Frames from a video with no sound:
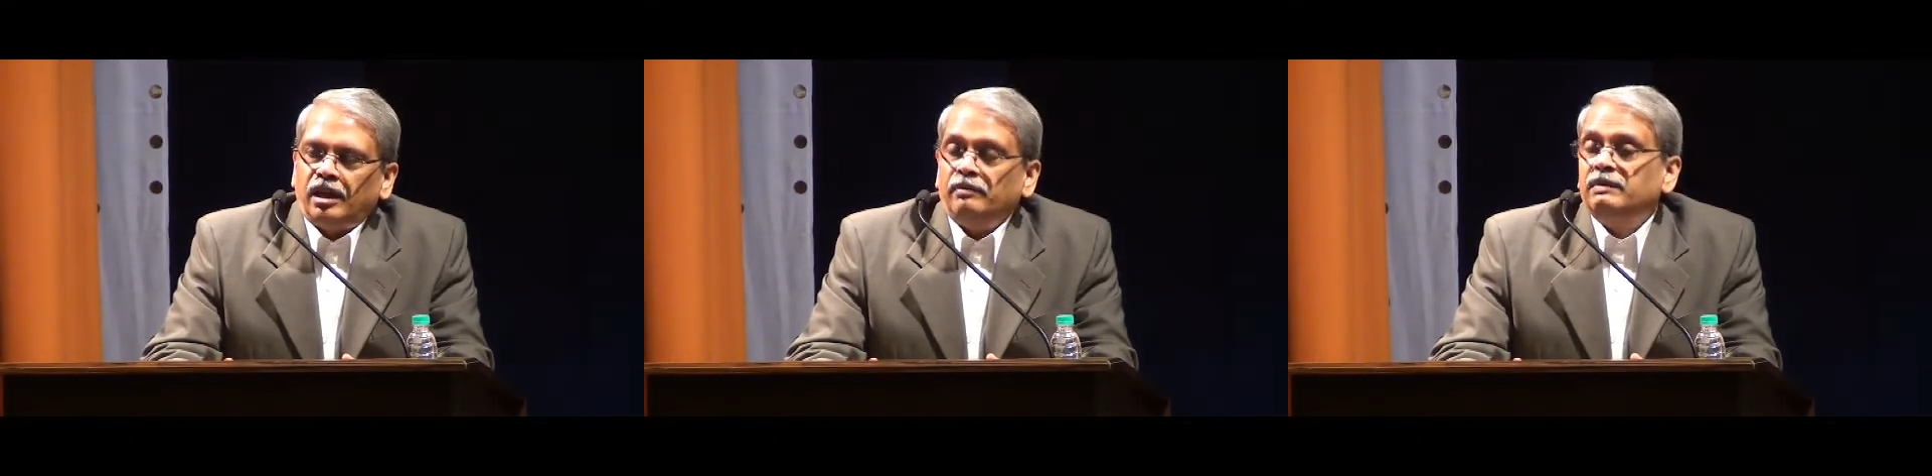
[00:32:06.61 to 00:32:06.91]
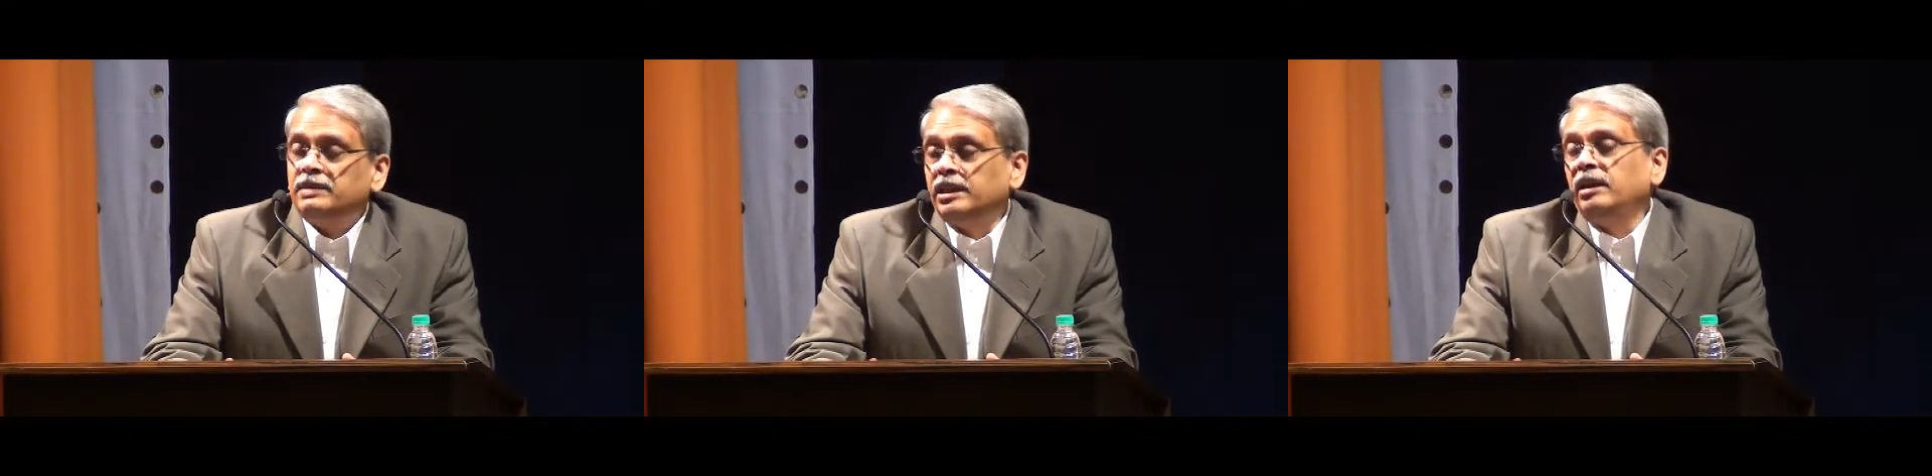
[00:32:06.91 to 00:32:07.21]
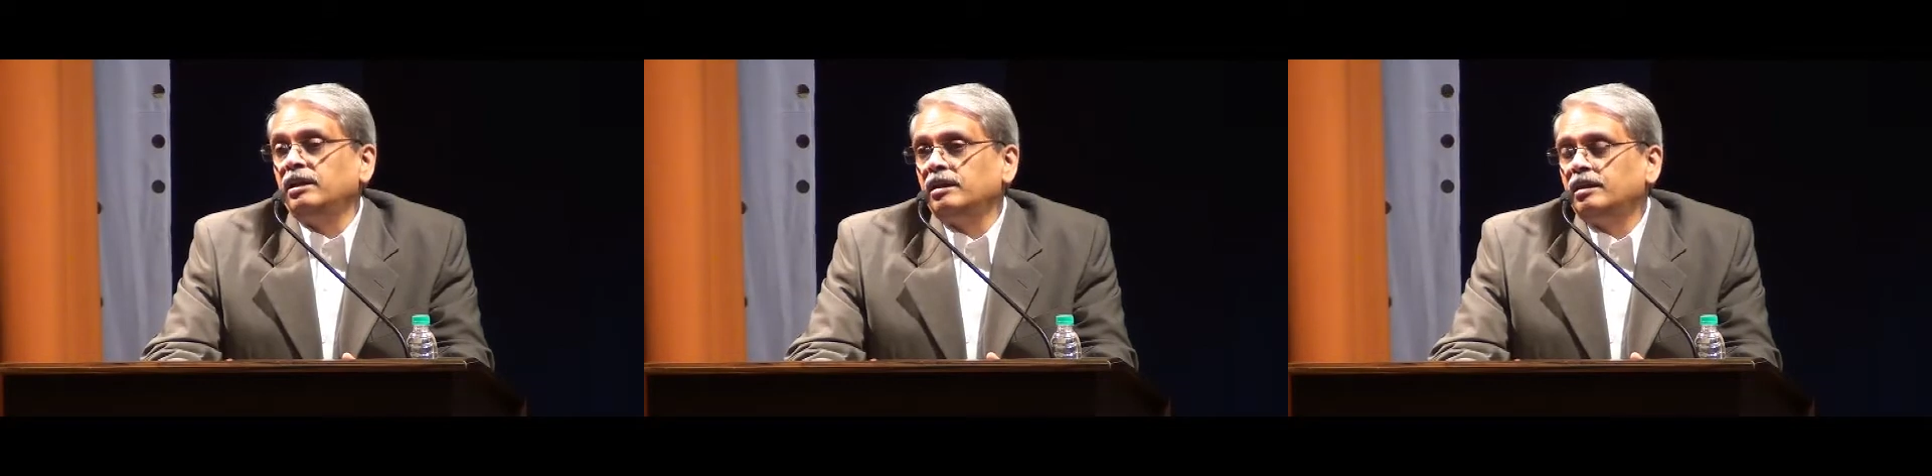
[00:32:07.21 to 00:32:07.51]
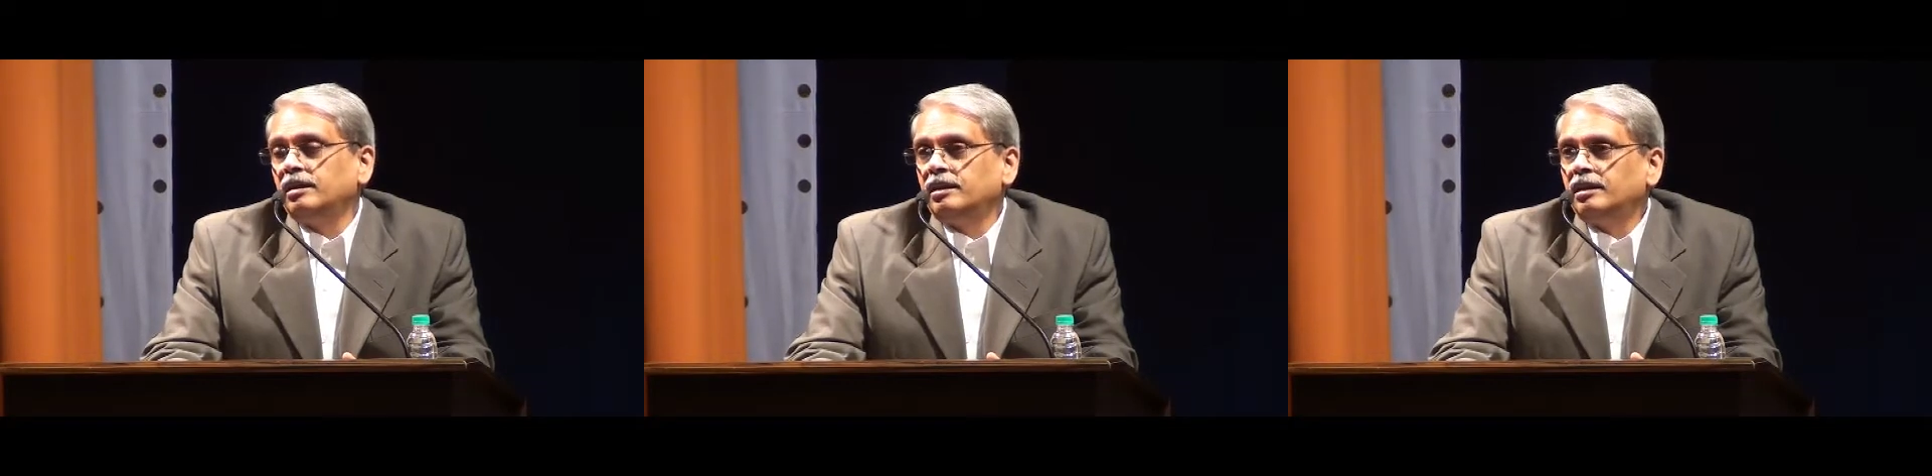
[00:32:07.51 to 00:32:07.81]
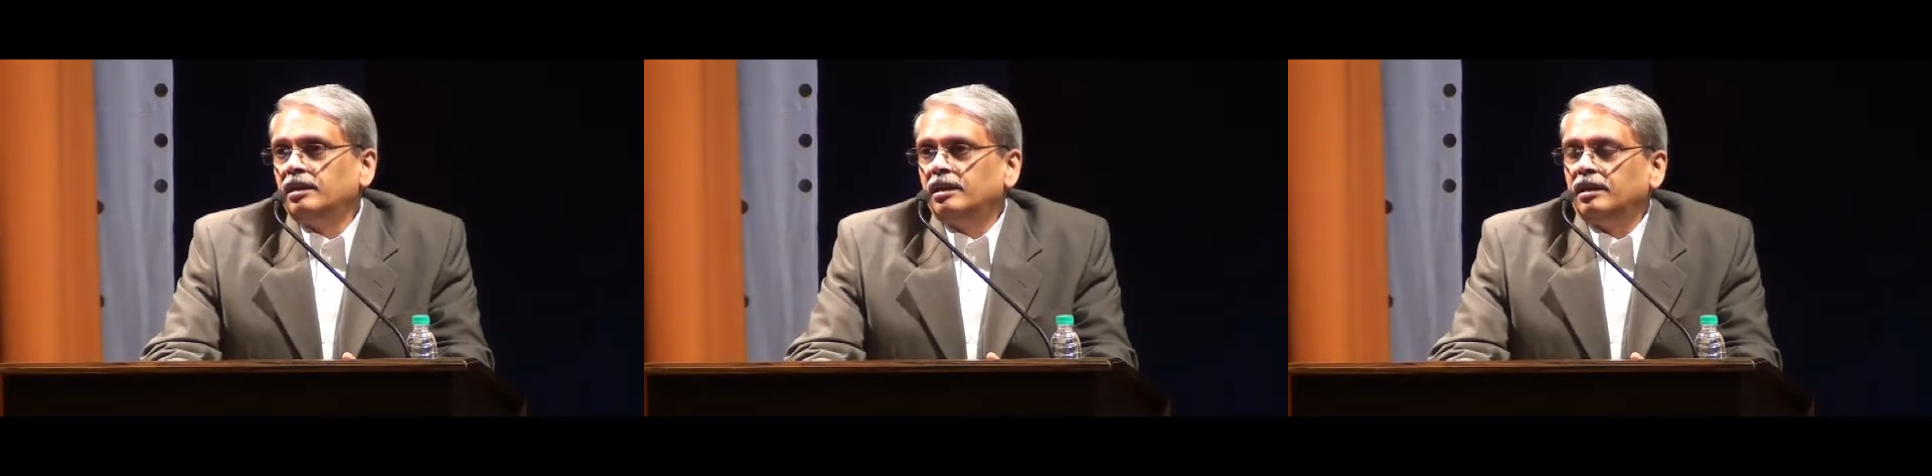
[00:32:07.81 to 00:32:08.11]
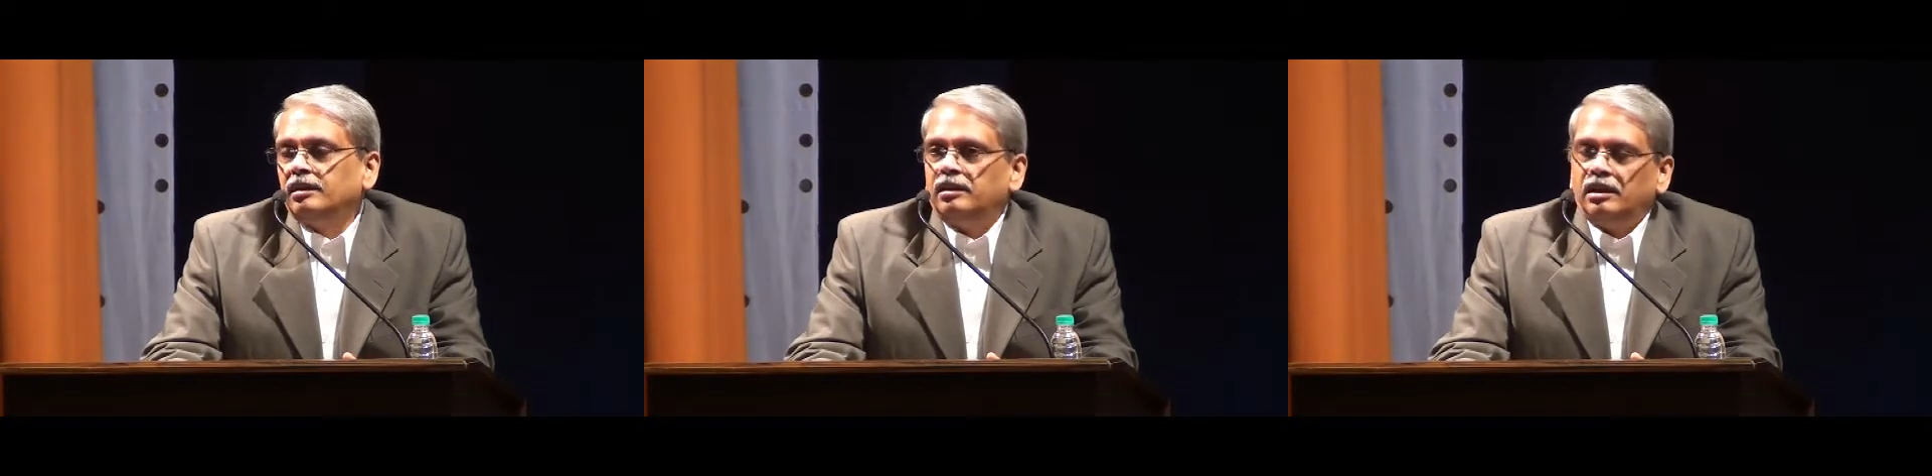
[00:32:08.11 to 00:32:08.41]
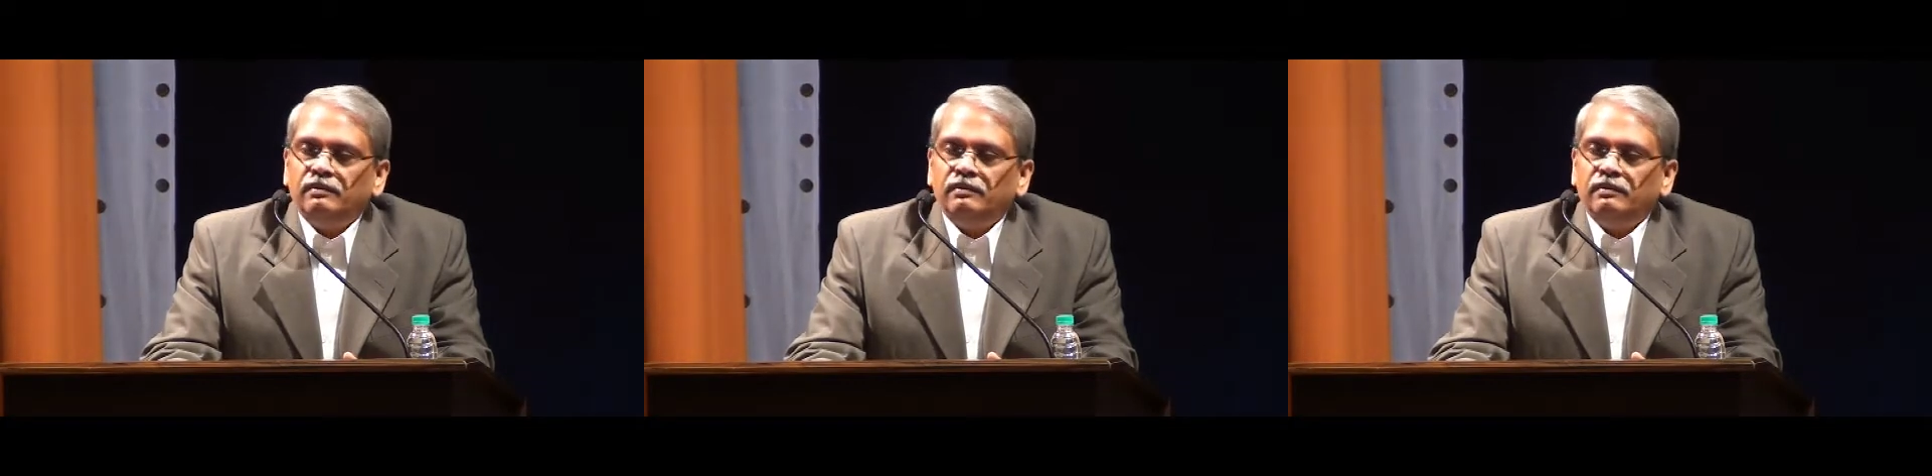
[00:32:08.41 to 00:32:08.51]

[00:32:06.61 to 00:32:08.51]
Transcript: And we have seen the